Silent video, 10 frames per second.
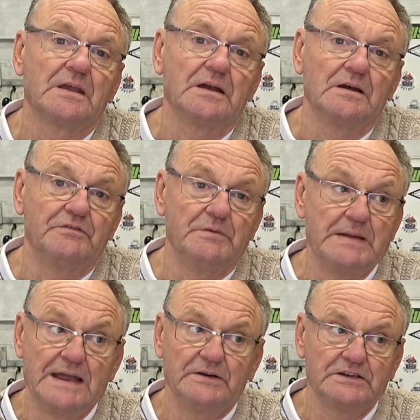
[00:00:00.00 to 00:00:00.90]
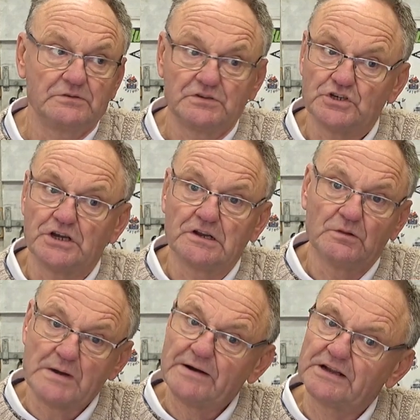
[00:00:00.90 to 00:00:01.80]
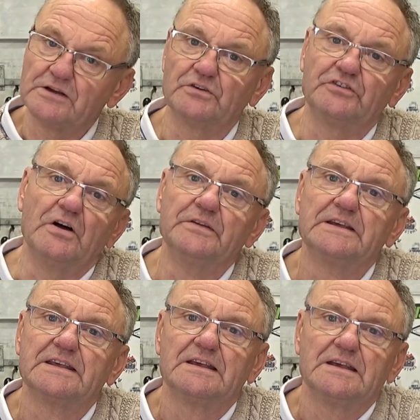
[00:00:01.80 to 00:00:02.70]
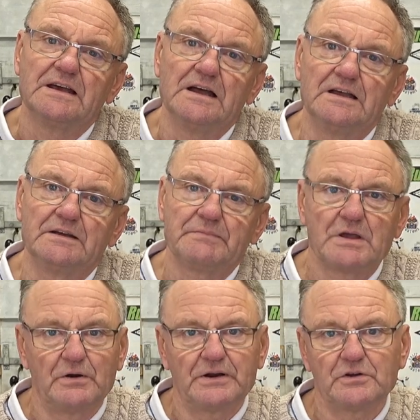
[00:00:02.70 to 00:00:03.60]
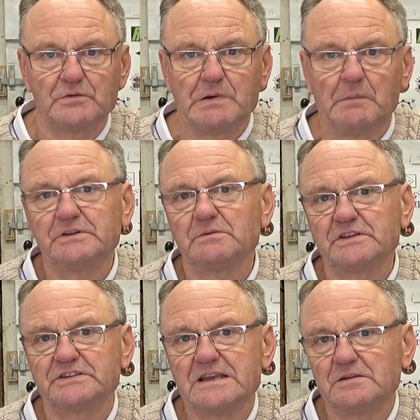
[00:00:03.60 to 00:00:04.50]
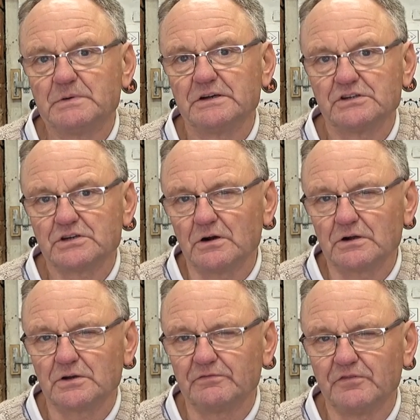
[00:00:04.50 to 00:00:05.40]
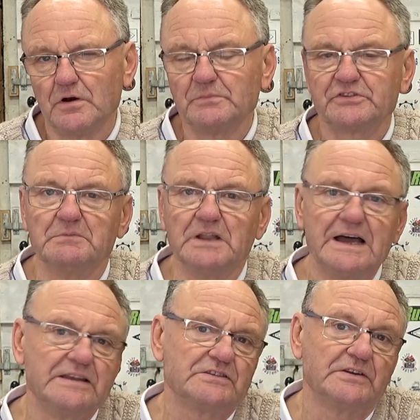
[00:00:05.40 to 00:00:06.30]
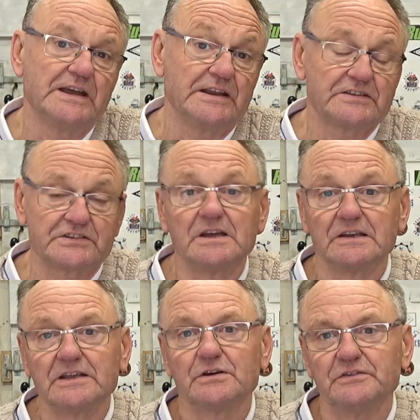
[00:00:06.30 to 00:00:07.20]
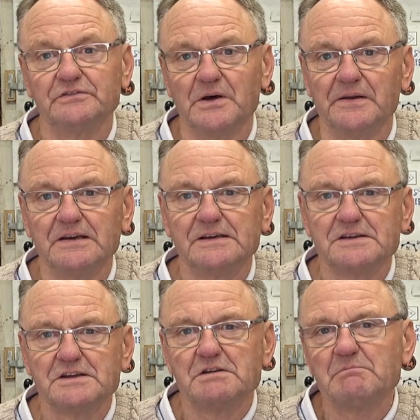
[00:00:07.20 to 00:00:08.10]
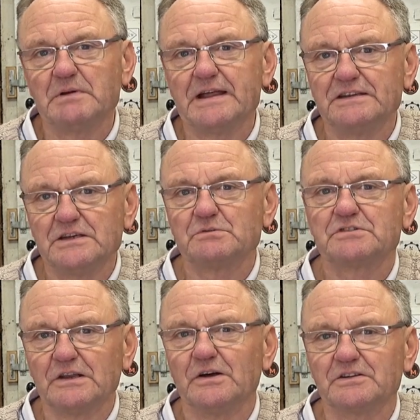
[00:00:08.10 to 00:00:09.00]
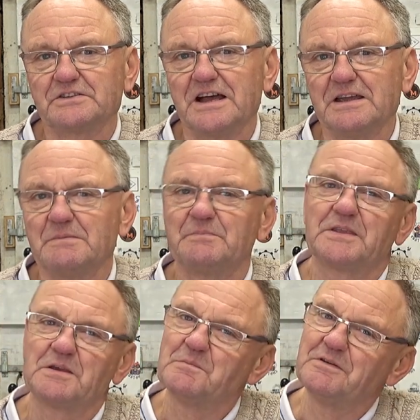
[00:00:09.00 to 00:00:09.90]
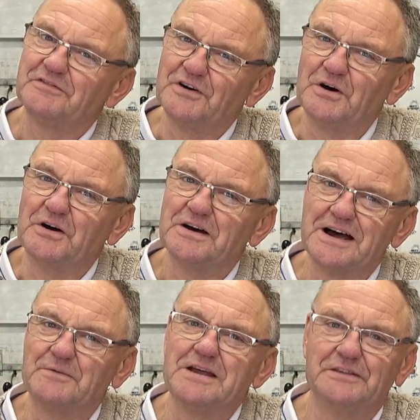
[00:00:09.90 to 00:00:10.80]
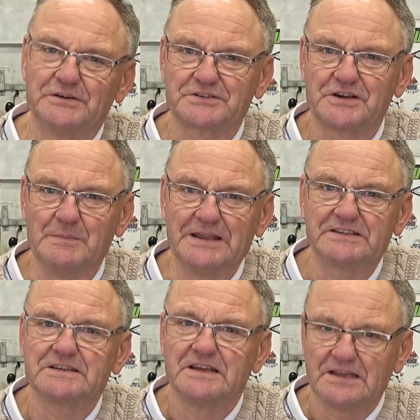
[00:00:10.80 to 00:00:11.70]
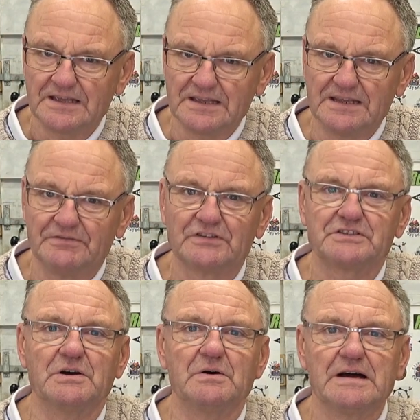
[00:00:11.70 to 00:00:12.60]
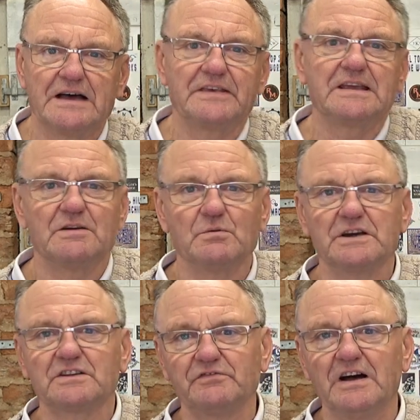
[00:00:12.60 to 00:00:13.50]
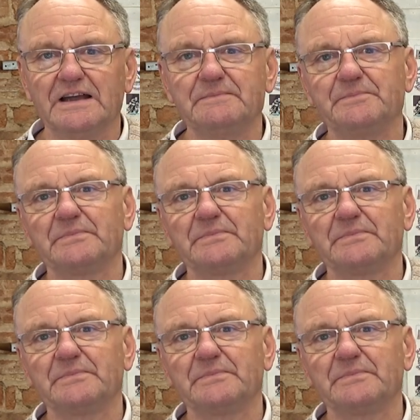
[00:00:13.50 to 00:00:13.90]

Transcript: of the bearing journal where it goes on. Uh, or I could have popped it with a centre punch, or I could have formed some lines on it, and I certainly could have done, but I'd used the Loctite before I read those comments. Even so, I think it works fine.